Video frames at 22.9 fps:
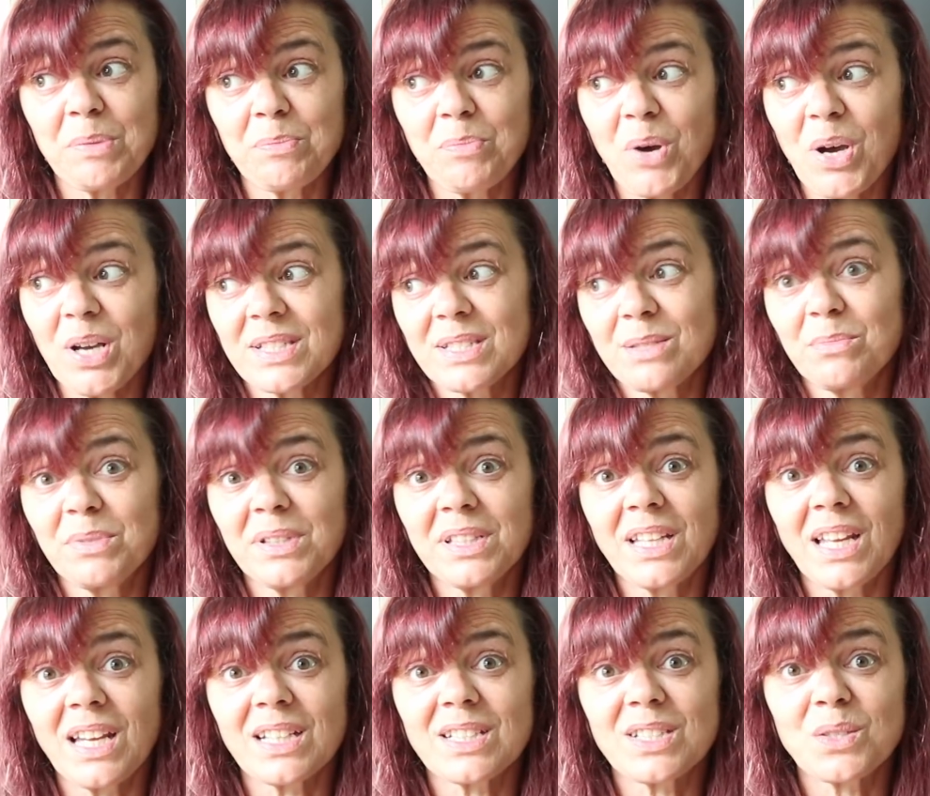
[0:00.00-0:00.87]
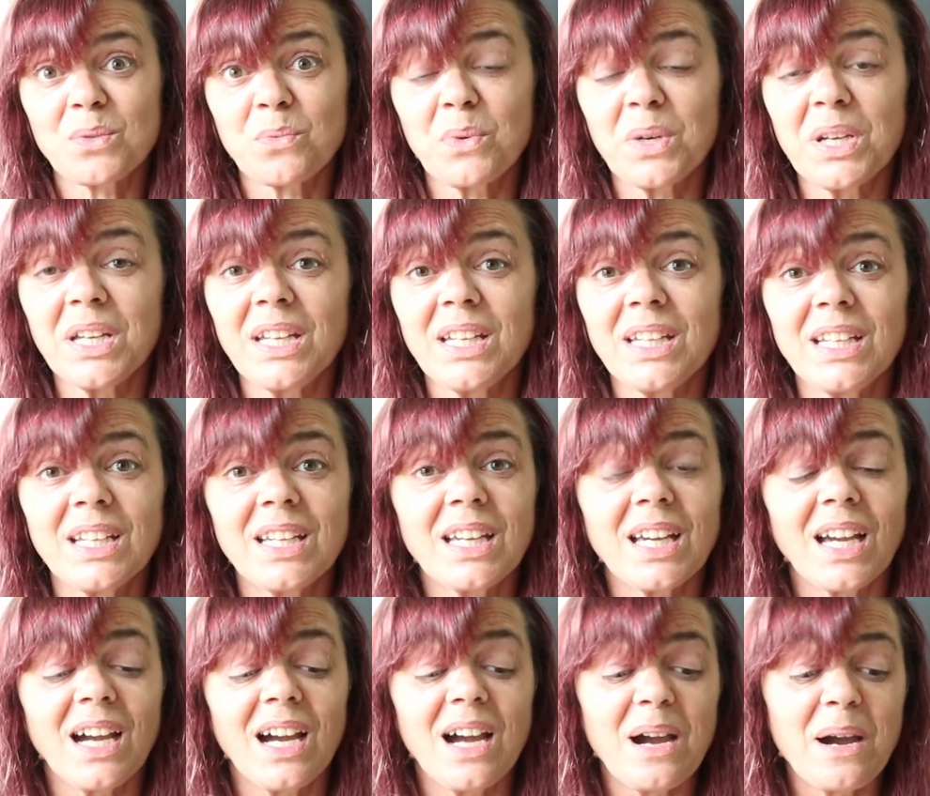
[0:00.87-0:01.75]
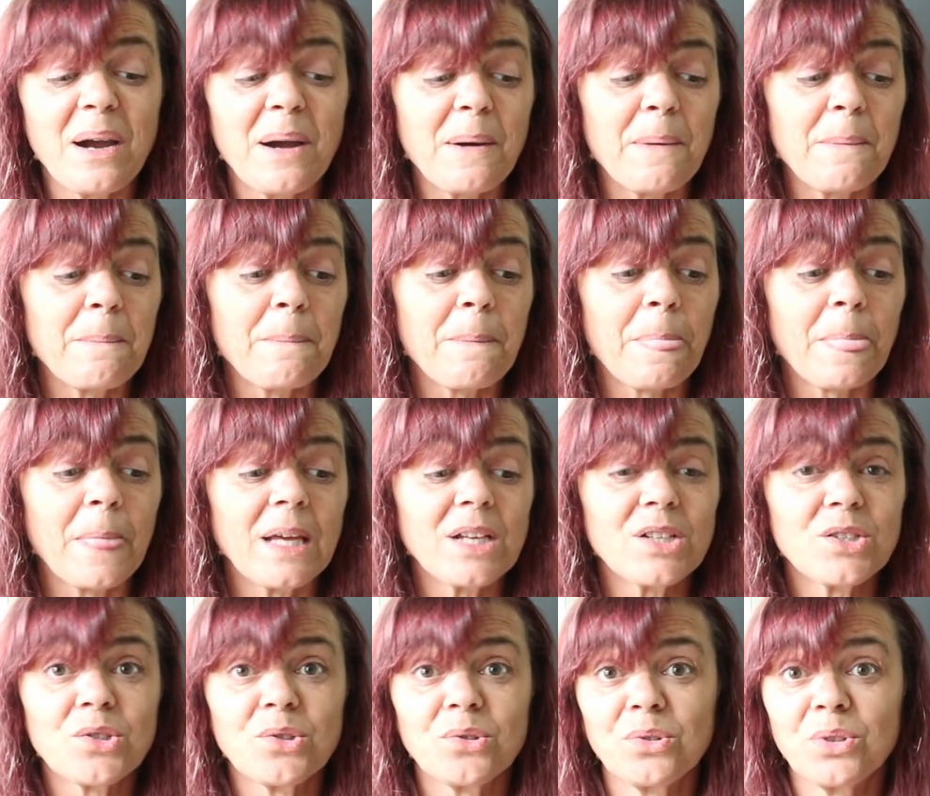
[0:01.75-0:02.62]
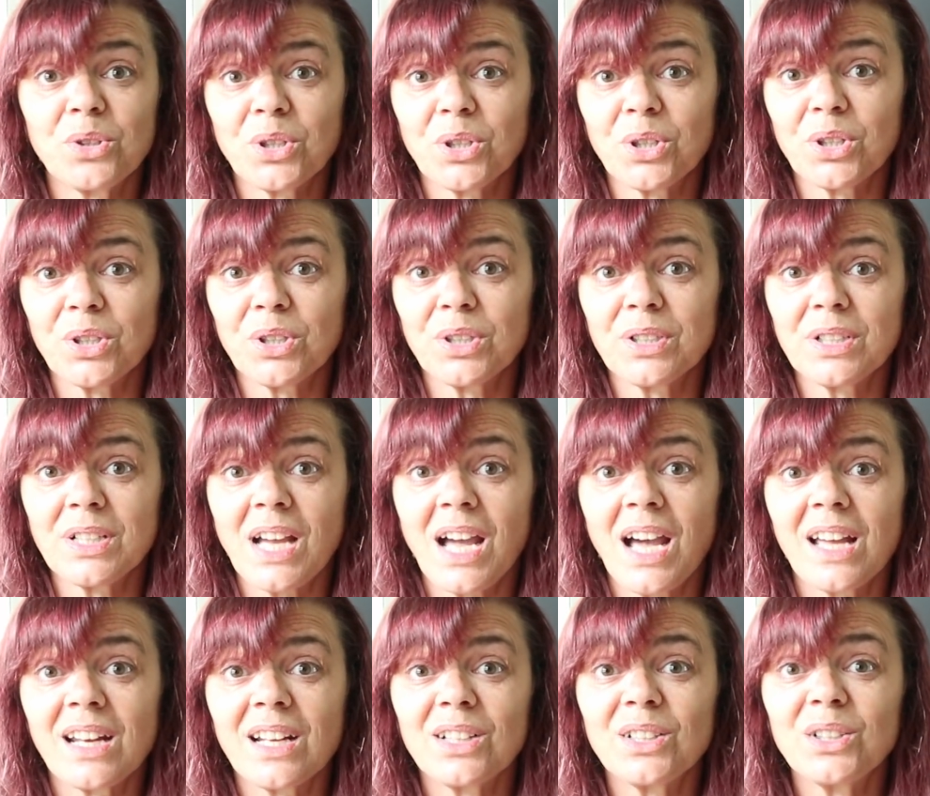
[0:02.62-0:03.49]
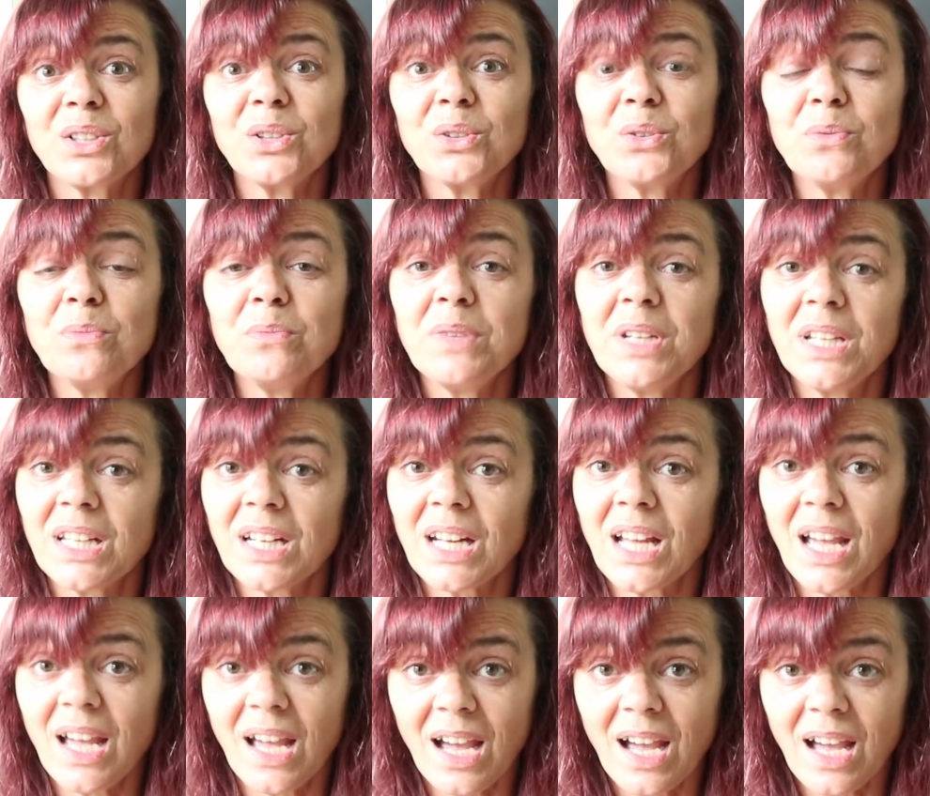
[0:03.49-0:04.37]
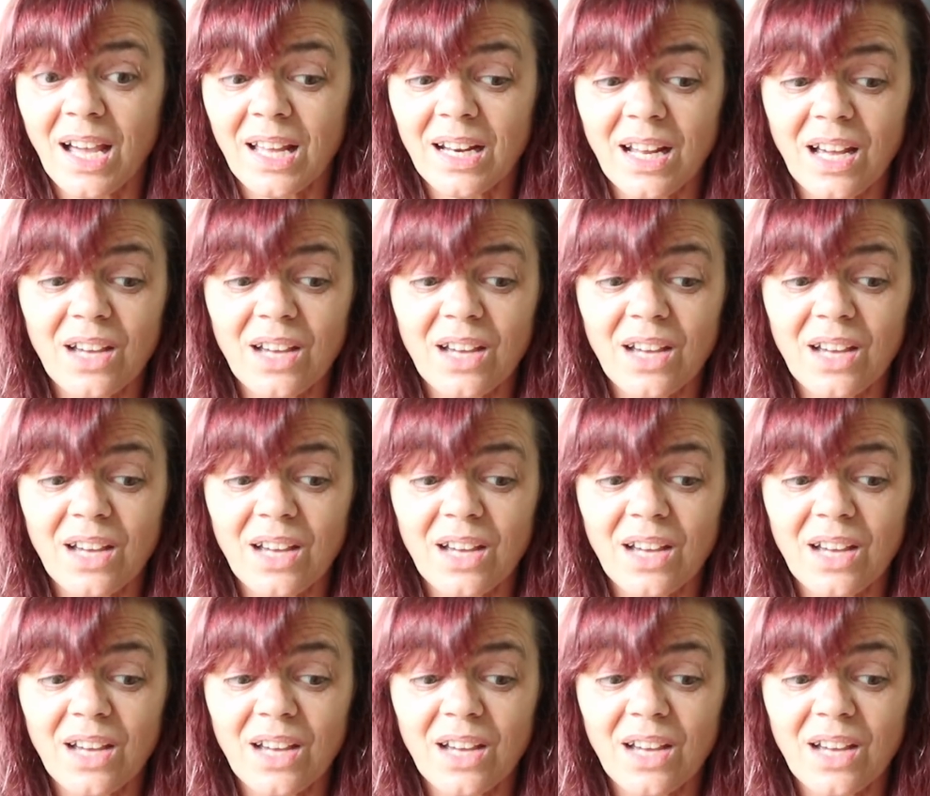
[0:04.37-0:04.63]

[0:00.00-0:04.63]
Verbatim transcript: possibly next week, um, to learn how to loom knit a hat.